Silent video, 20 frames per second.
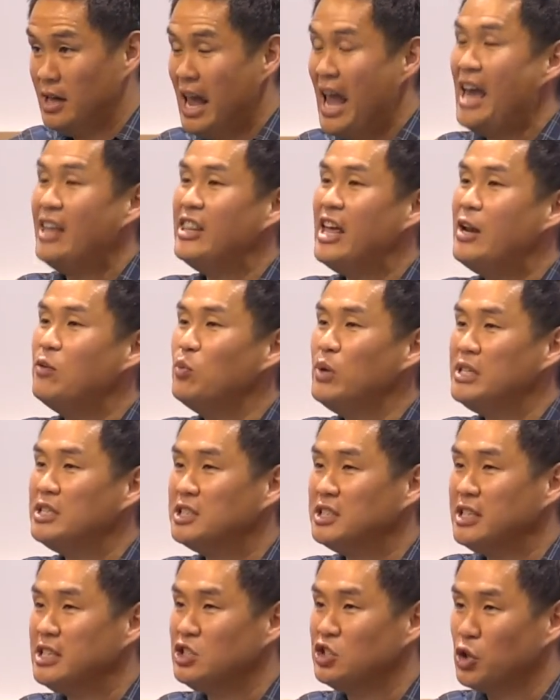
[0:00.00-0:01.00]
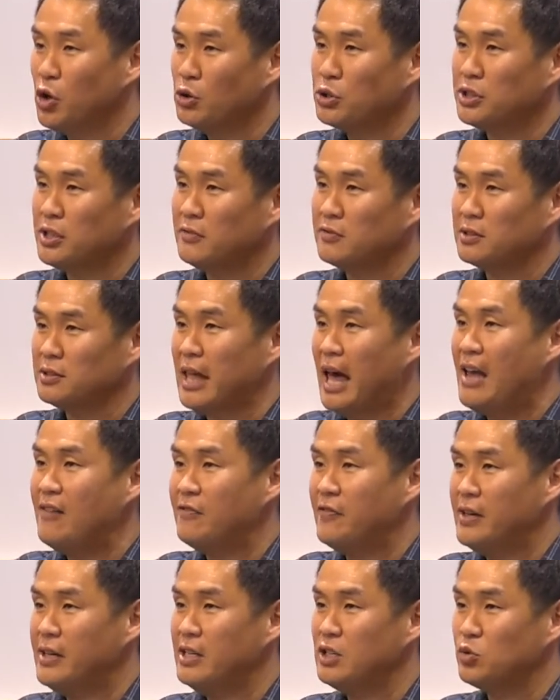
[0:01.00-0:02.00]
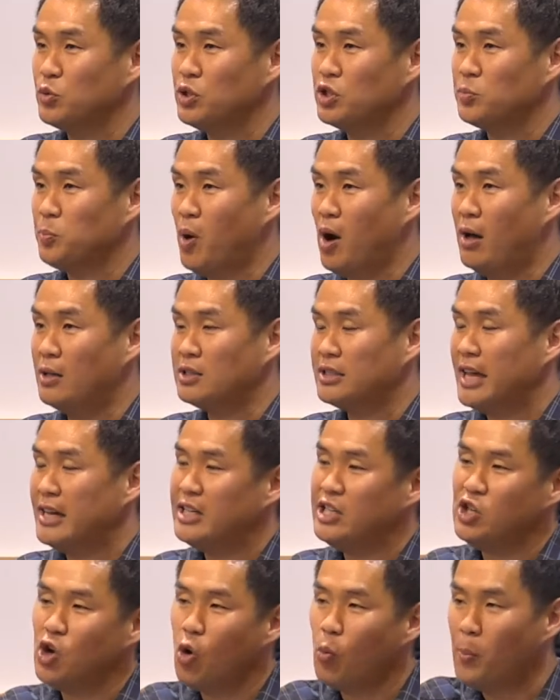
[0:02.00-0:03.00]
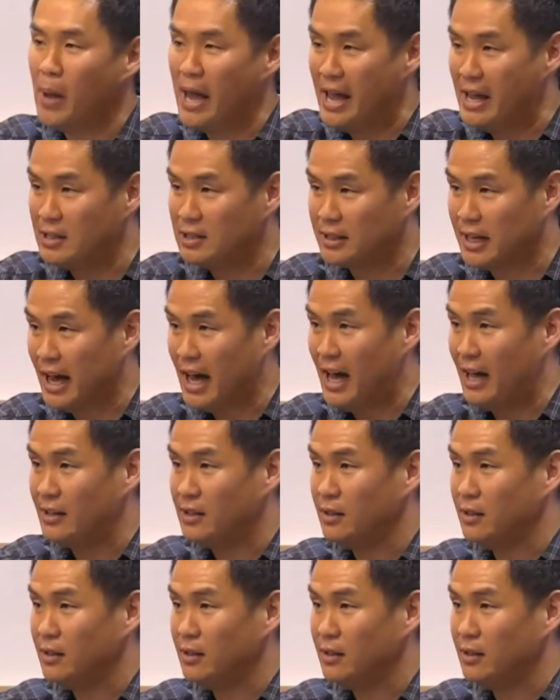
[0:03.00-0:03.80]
And then we see Joseph's life and his response that he obeys God.